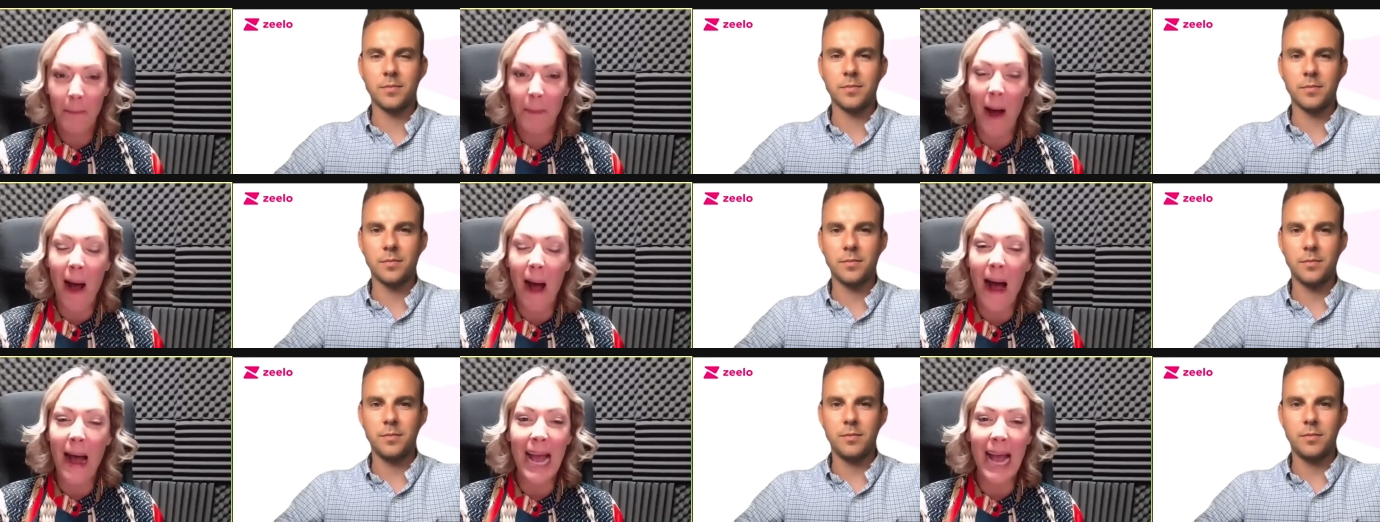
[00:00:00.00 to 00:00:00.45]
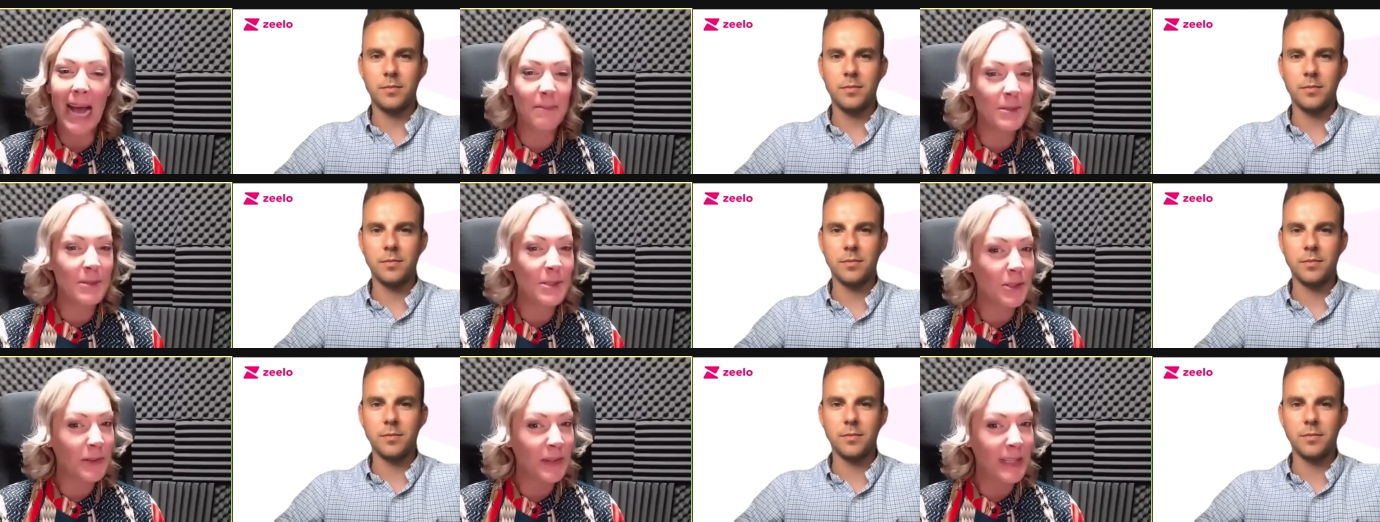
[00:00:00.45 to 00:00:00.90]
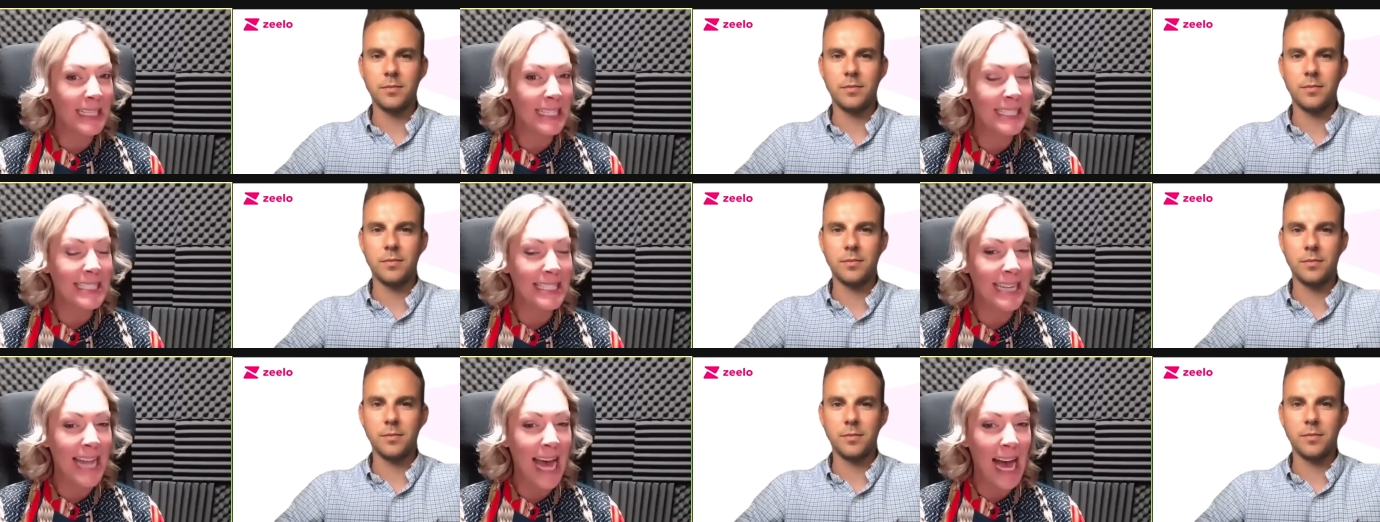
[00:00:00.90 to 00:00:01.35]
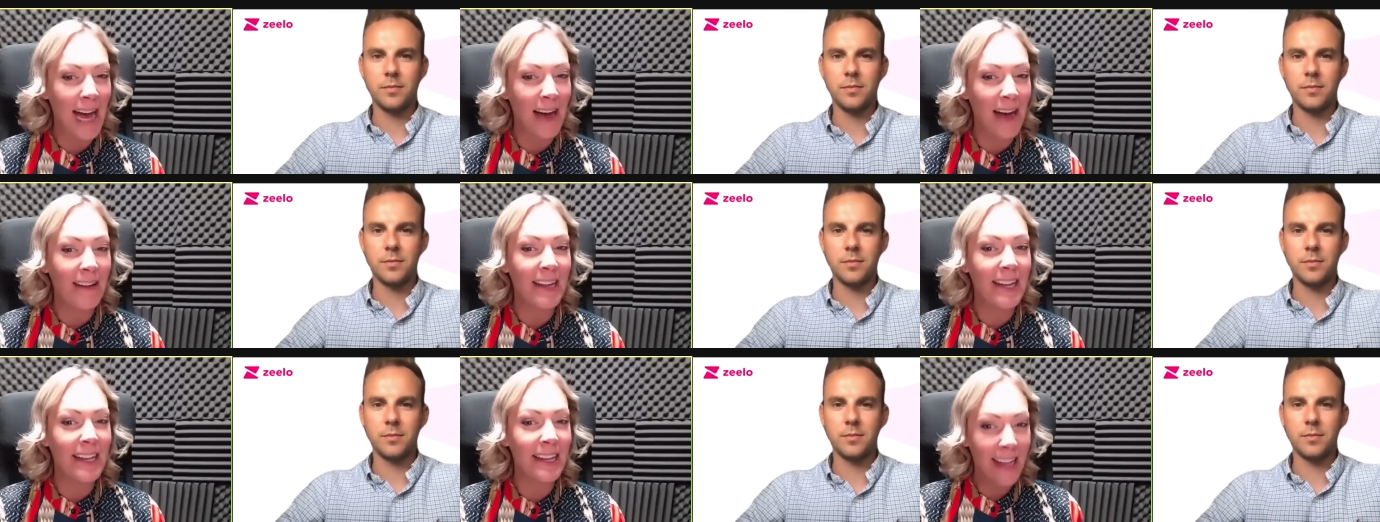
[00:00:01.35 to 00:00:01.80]
Speaker 1: But I am joined
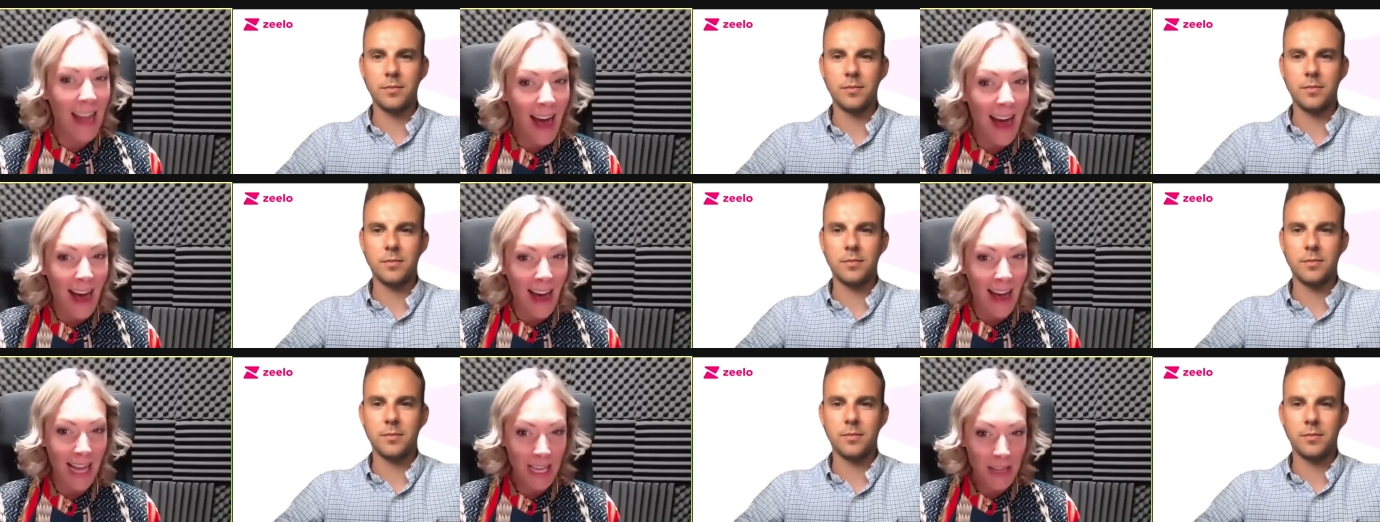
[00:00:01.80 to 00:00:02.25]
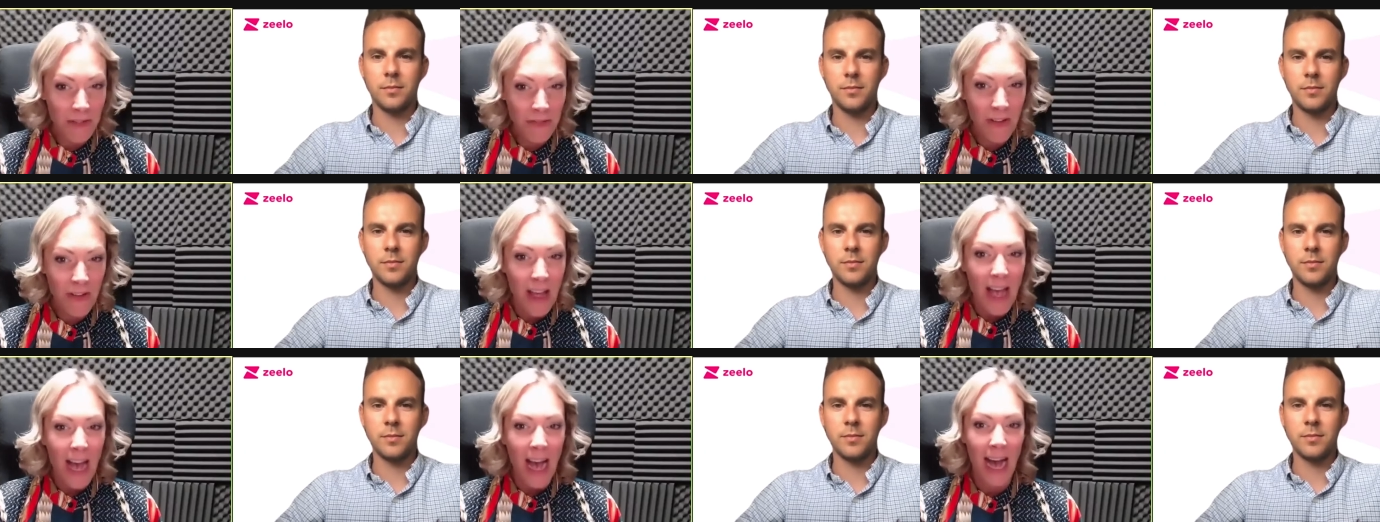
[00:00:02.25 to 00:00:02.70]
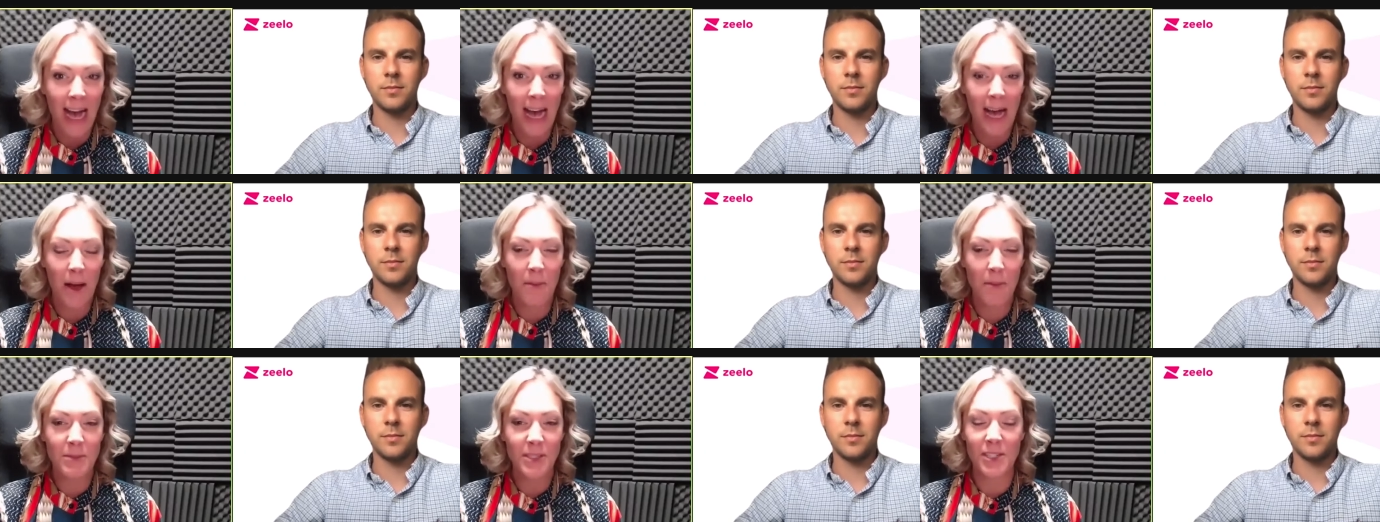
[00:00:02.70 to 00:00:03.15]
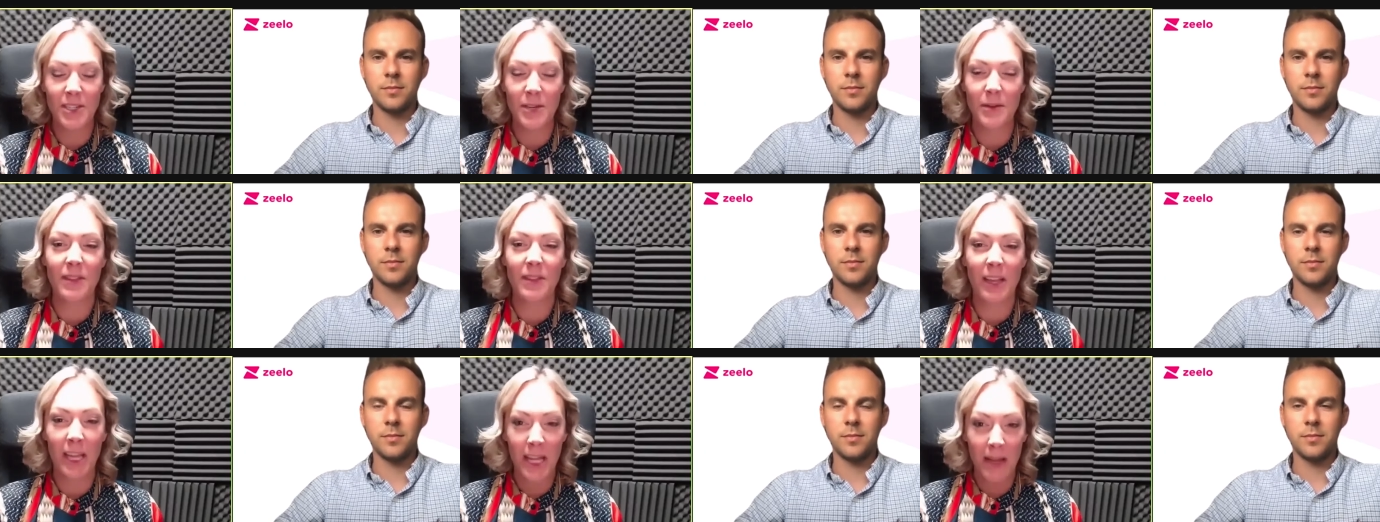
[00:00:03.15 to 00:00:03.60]
now live um, to
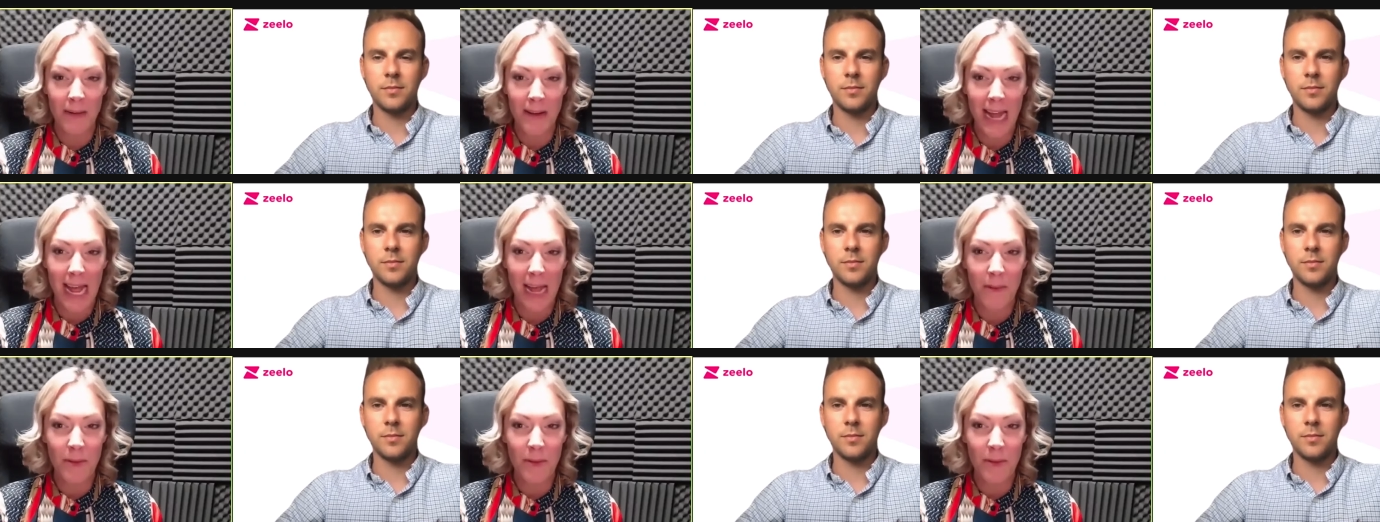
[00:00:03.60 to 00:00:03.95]
do the Q and